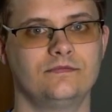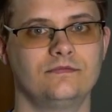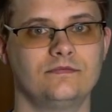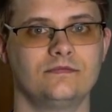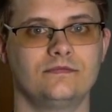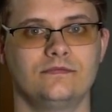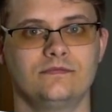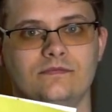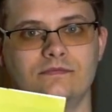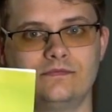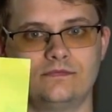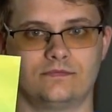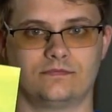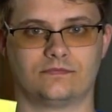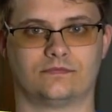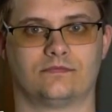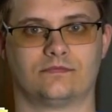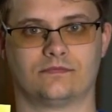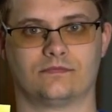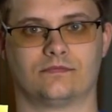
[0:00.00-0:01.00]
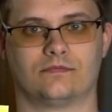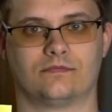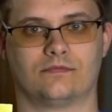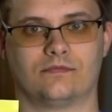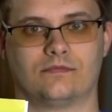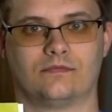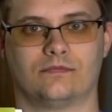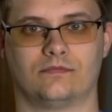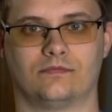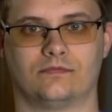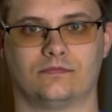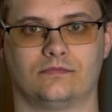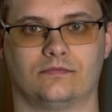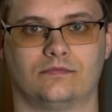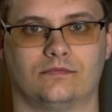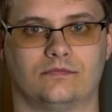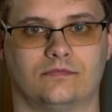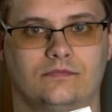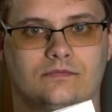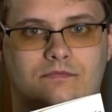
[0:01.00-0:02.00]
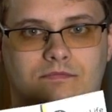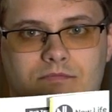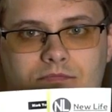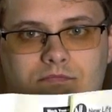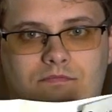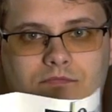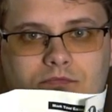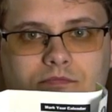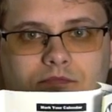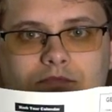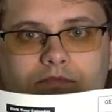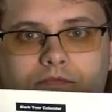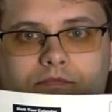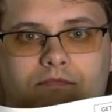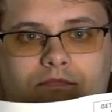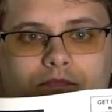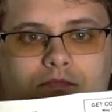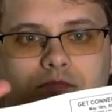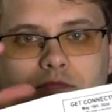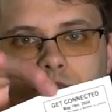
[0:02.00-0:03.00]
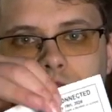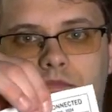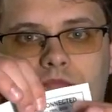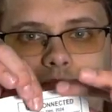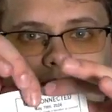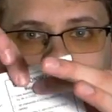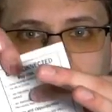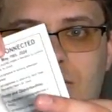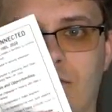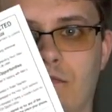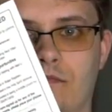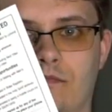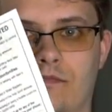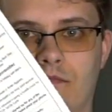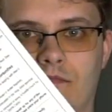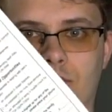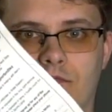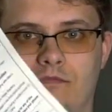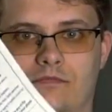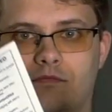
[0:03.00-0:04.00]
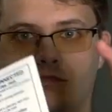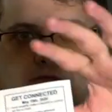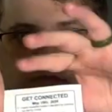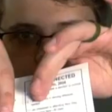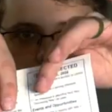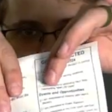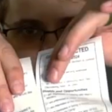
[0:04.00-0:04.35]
(not speaking)